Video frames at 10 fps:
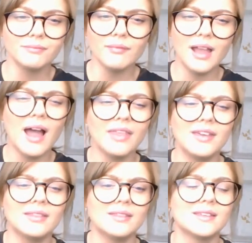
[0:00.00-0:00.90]
I
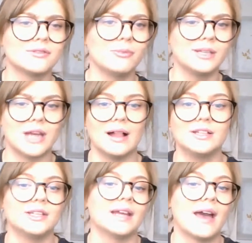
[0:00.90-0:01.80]
think that this will be
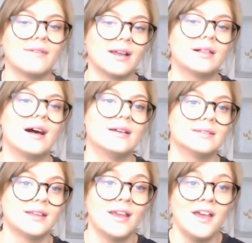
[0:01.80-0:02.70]
challenging, having a
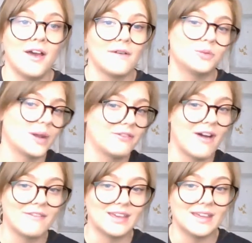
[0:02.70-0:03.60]
class of
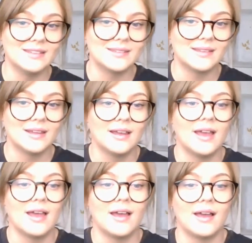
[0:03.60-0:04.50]
25 kids
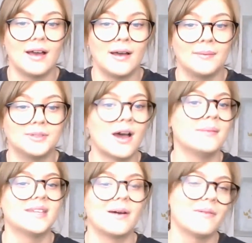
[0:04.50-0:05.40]

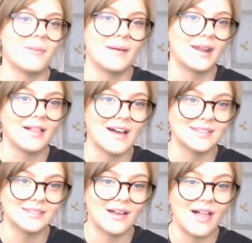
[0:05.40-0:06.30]
times however many
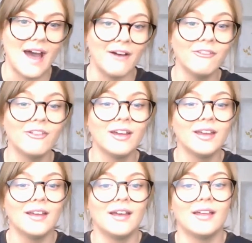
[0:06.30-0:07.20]
classes I'll have
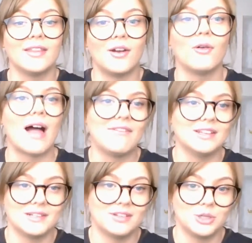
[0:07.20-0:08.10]
that all have
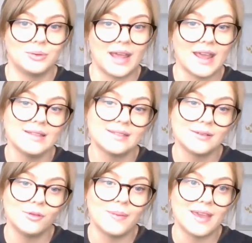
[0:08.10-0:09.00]
individual needs. It
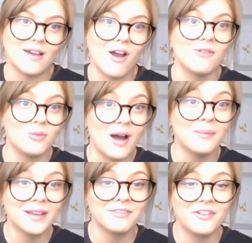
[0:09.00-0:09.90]
will be
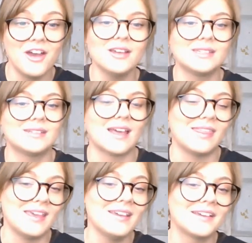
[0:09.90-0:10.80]
overwhelming at first, I
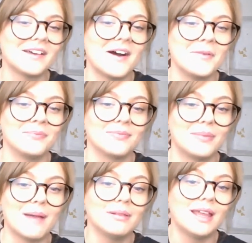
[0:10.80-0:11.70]
think,
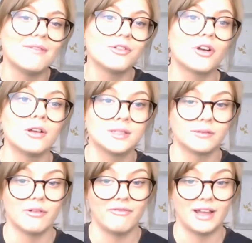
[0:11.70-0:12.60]
but I believe through
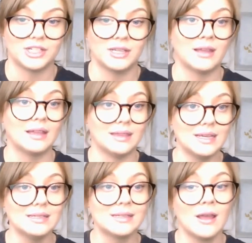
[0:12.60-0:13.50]
constant reflection like this,